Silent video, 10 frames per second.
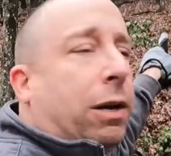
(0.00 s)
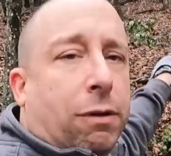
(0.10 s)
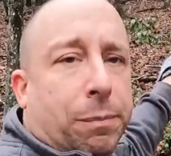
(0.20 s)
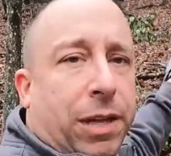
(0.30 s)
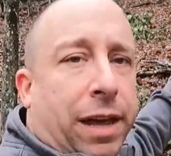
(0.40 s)

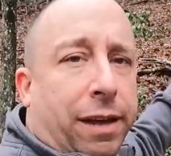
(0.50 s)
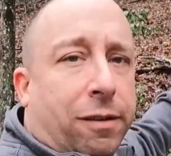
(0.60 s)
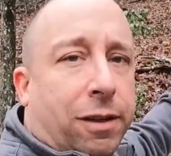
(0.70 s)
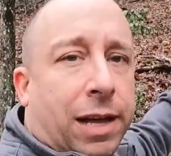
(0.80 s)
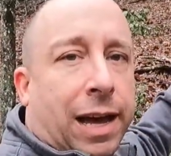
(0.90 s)
go up the
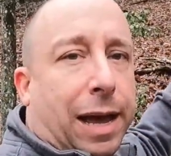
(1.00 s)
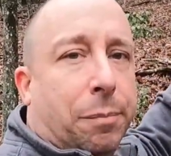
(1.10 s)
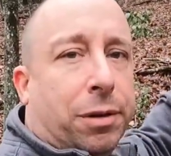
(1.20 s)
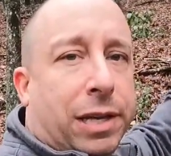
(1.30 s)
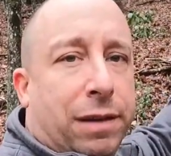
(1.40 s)
hill, I
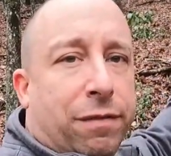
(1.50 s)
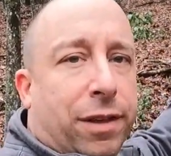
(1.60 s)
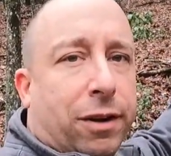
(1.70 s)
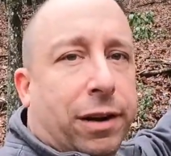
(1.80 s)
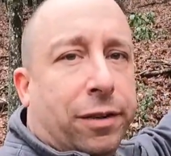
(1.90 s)
believe
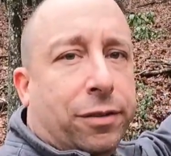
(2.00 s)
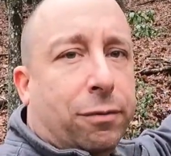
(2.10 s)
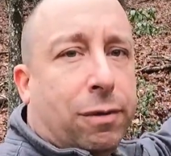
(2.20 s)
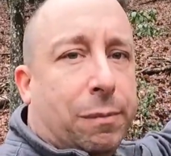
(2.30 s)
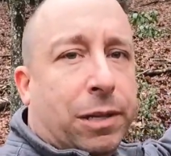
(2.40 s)
there is
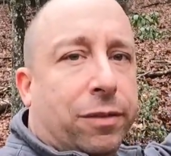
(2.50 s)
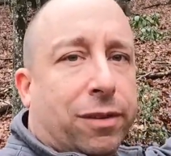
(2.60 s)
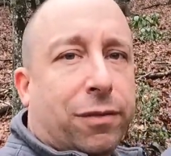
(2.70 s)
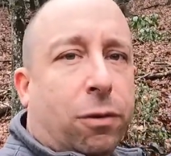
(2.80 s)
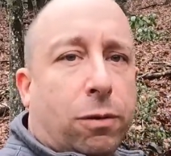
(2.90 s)
the remnants
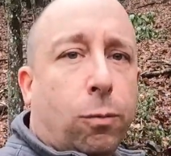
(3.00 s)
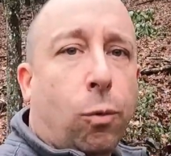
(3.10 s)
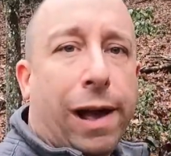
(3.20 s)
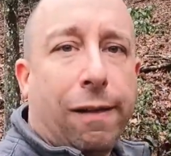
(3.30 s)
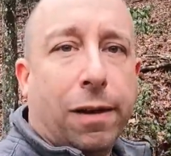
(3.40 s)
of an old
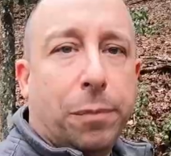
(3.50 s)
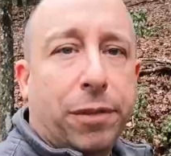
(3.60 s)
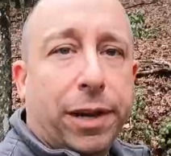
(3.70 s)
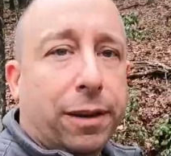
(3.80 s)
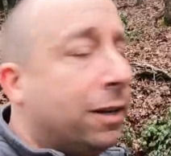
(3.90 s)
well up
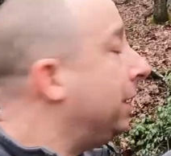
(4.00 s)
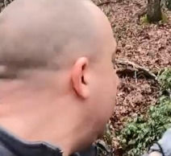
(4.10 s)
there,